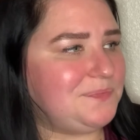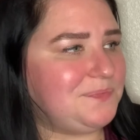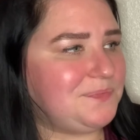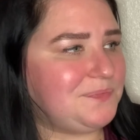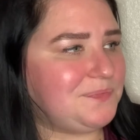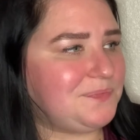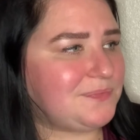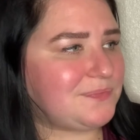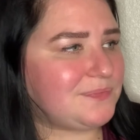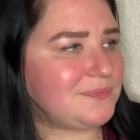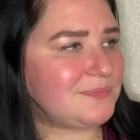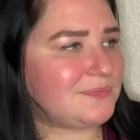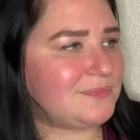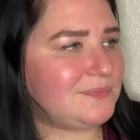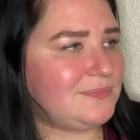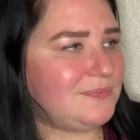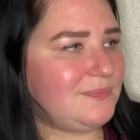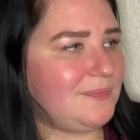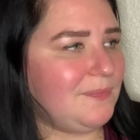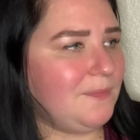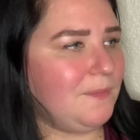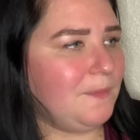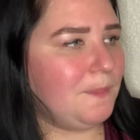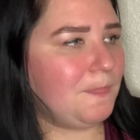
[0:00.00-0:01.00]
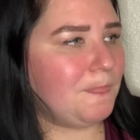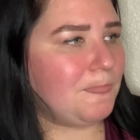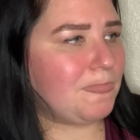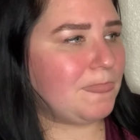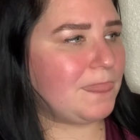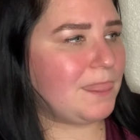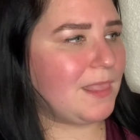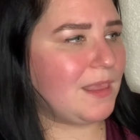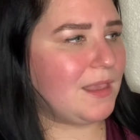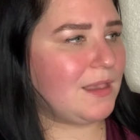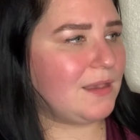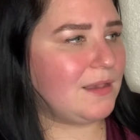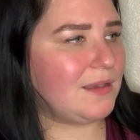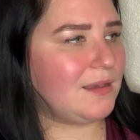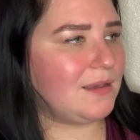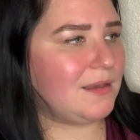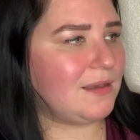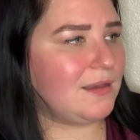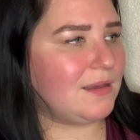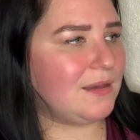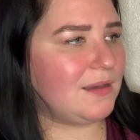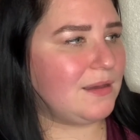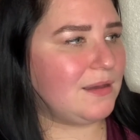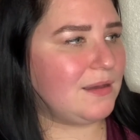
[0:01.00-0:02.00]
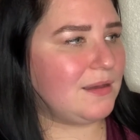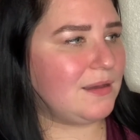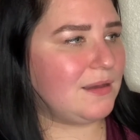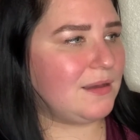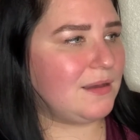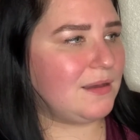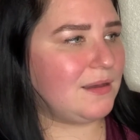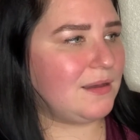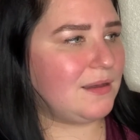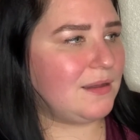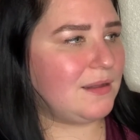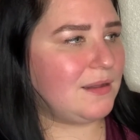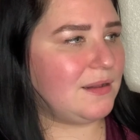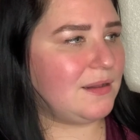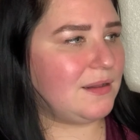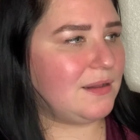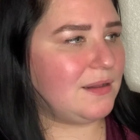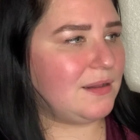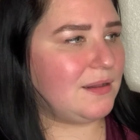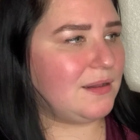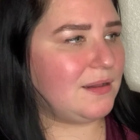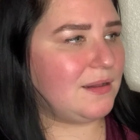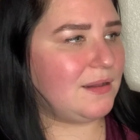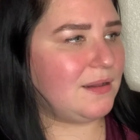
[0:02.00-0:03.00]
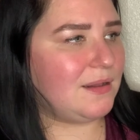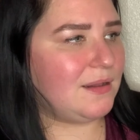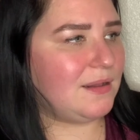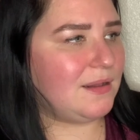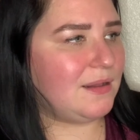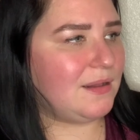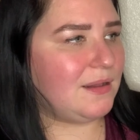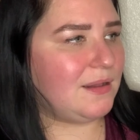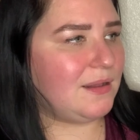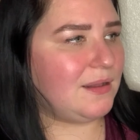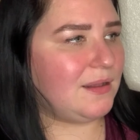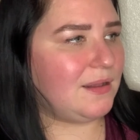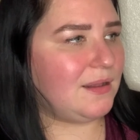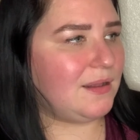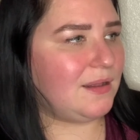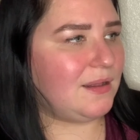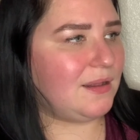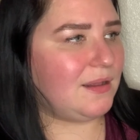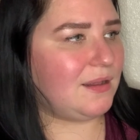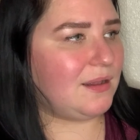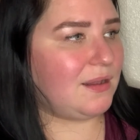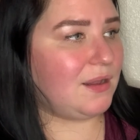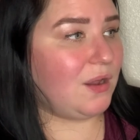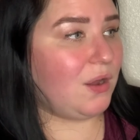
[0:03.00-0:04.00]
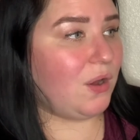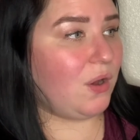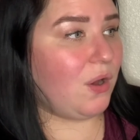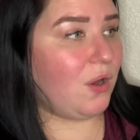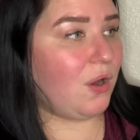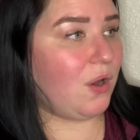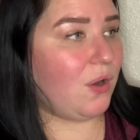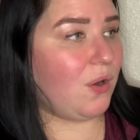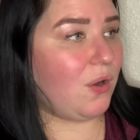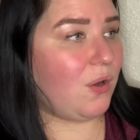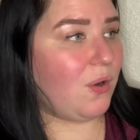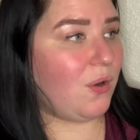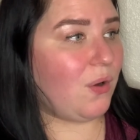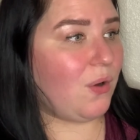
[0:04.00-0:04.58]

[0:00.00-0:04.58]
Nothing is said.